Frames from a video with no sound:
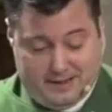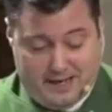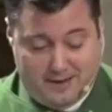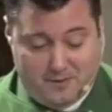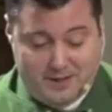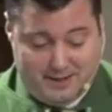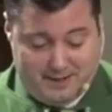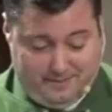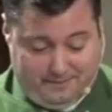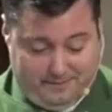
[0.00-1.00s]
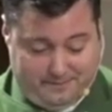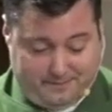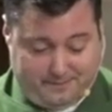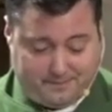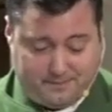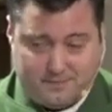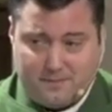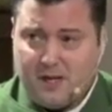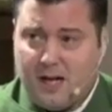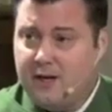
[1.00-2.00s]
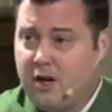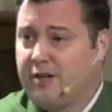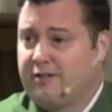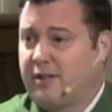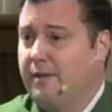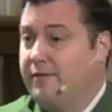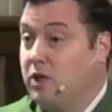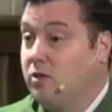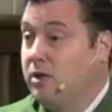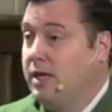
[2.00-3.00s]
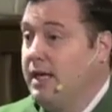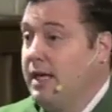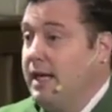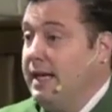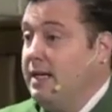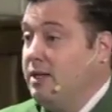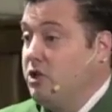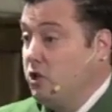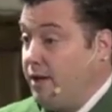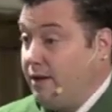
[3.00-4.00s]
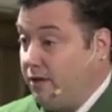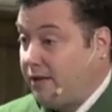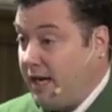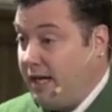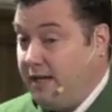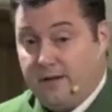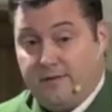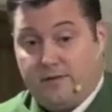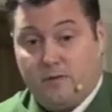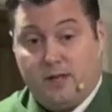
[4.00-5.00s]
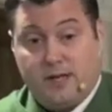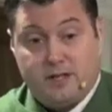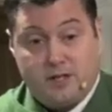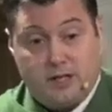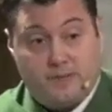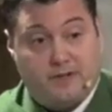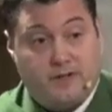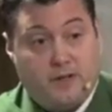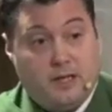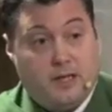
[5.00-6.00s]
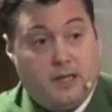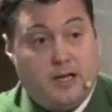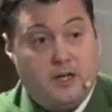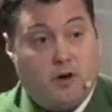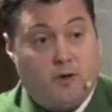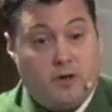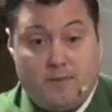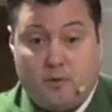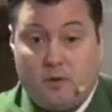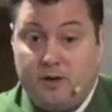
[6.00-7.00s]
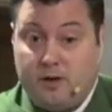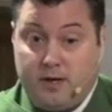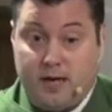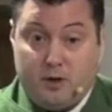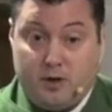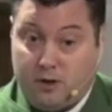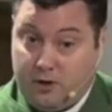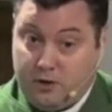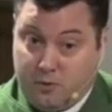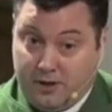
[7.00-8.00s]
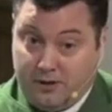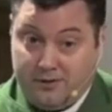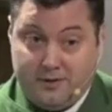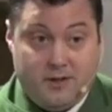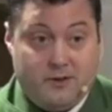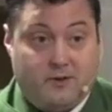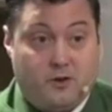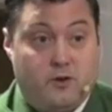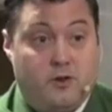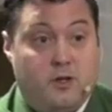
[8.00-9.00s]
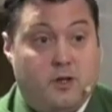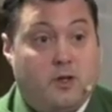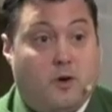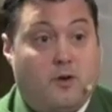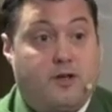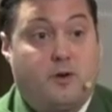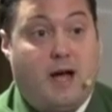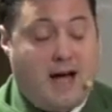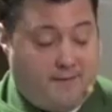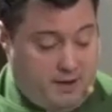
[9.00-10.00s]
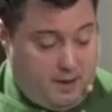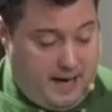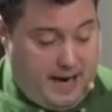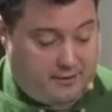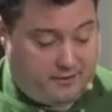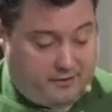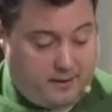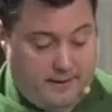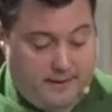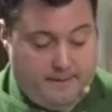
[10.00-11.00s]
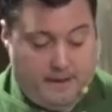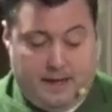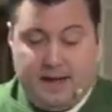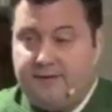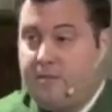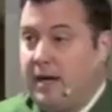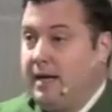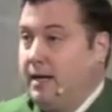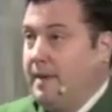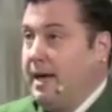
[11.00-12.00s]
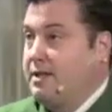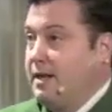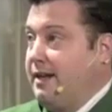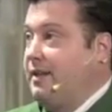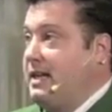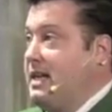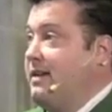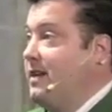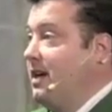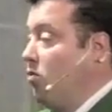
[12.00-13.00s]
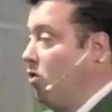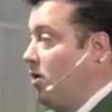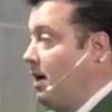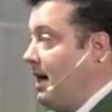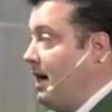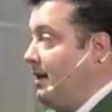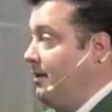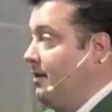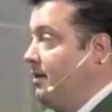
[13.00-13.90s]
And we did. I know that some of you enjoy those kind of relationships in your own neighborhood, or you will soon, or that you have in the past. And as you might imagine, as the evening wore on,